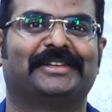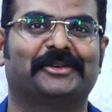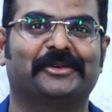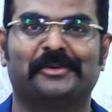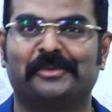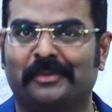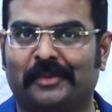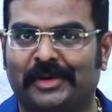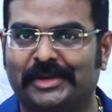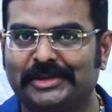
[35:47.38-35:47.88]
you
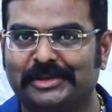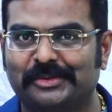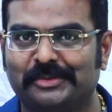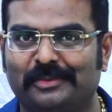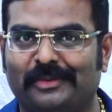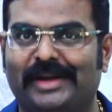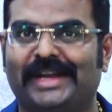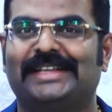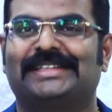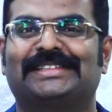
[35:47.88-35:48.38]
don't want
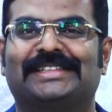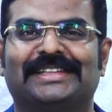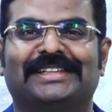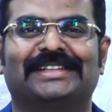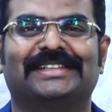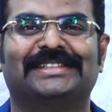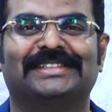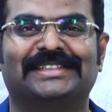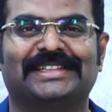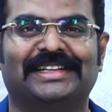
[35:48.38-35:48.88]
to waste
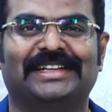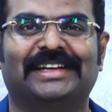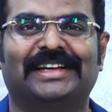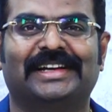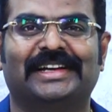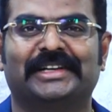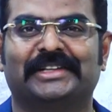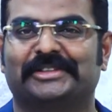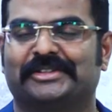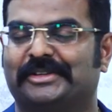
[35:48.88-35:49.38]
energy,
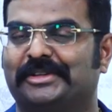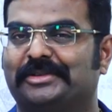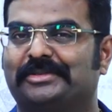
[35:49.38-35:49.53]
so